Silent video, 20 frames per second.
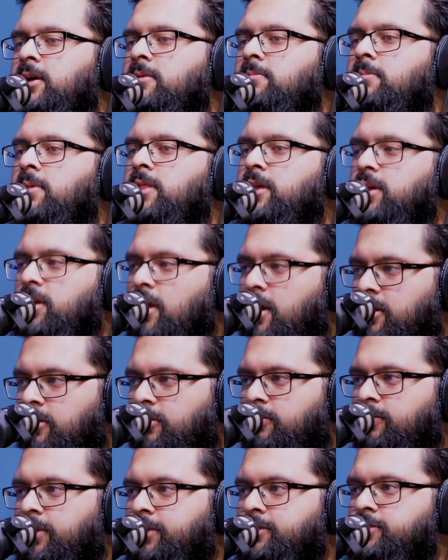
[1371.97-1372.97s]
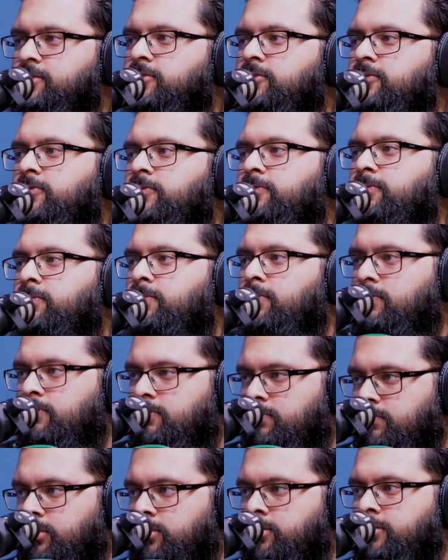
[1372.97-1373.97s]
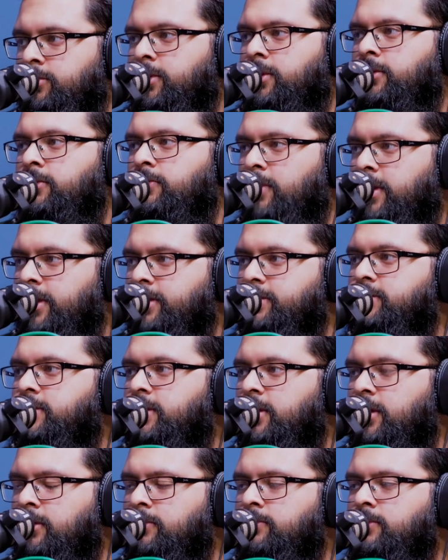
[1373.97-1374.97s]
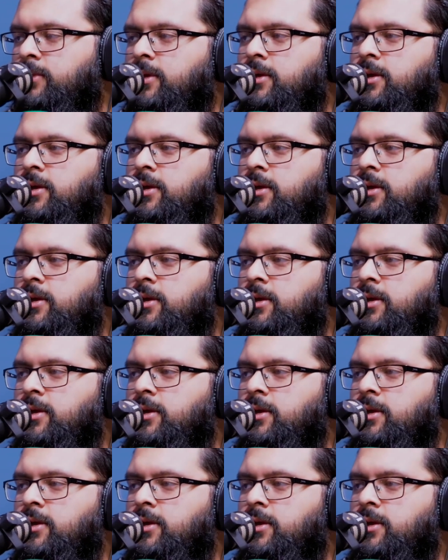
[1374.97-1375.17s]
But the younger ones who've born and raised here,